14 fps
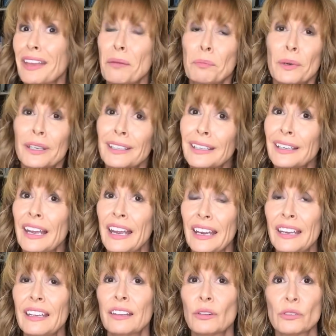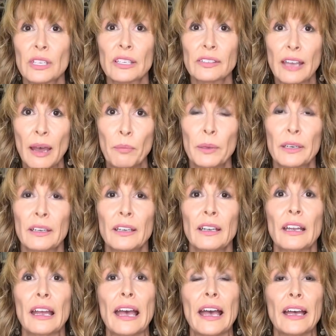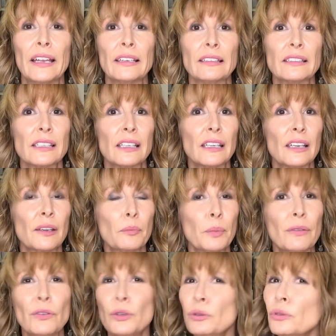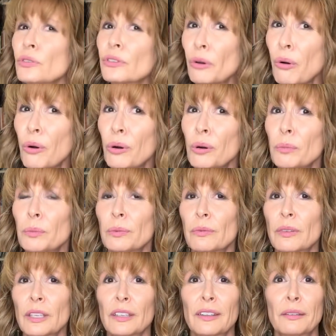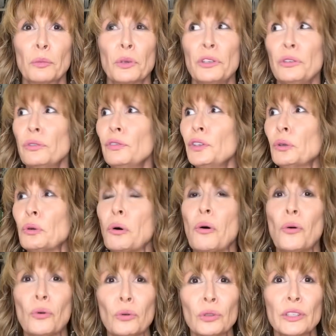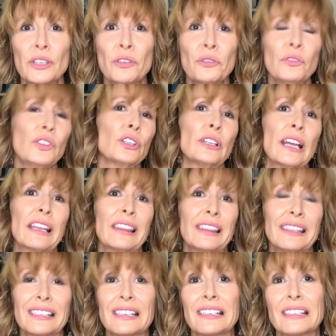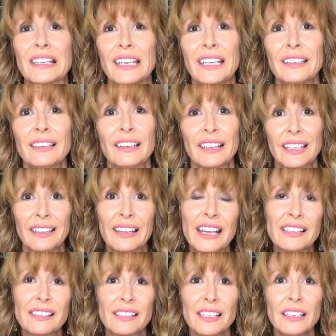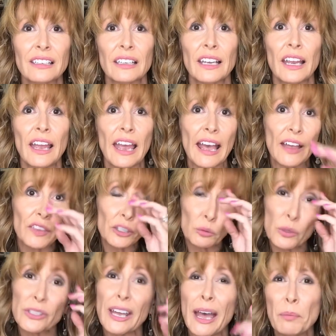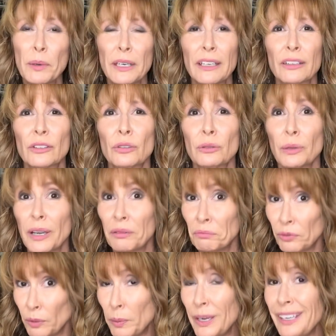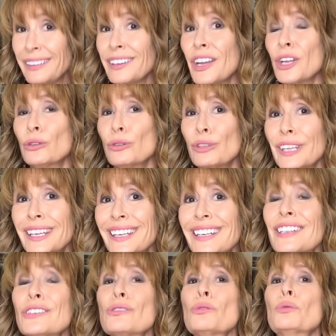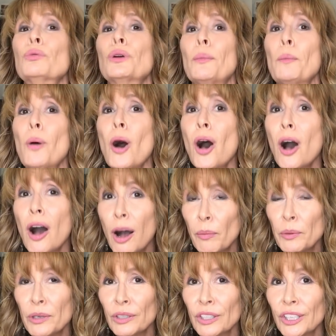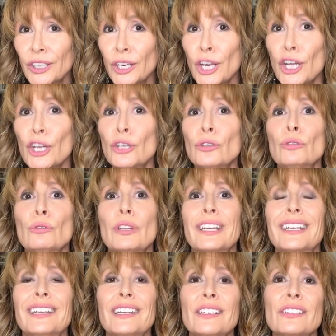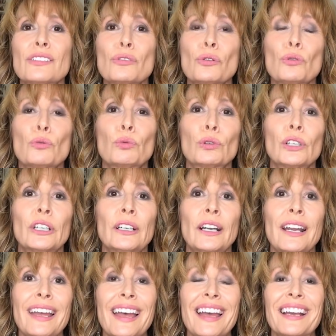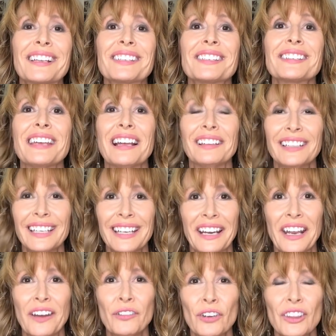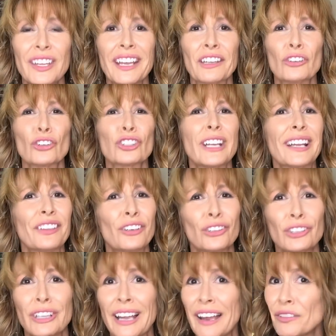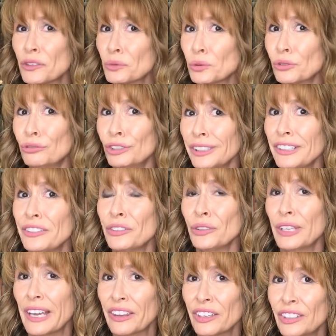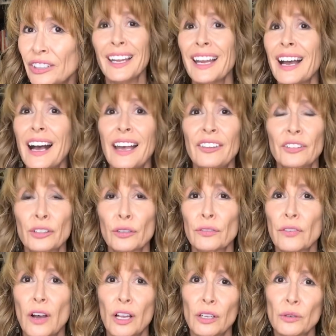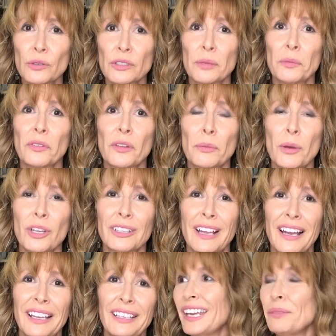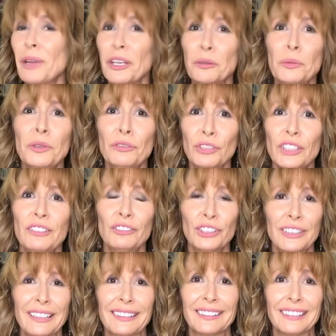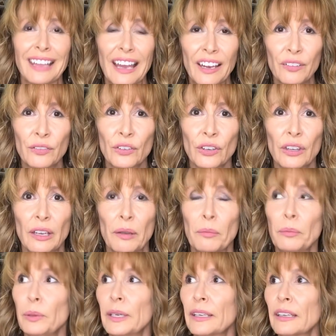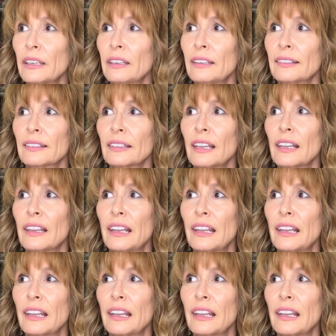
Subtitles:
that, but hey, those things happen. But if you lose the hope, when you feel old and you feel like this is it, then that's it. And this was happening to the kids who were popular, to the kids who were excelling at everything and looked like their lives were really together. I still follow some of them online. It makes me really, really sad for them because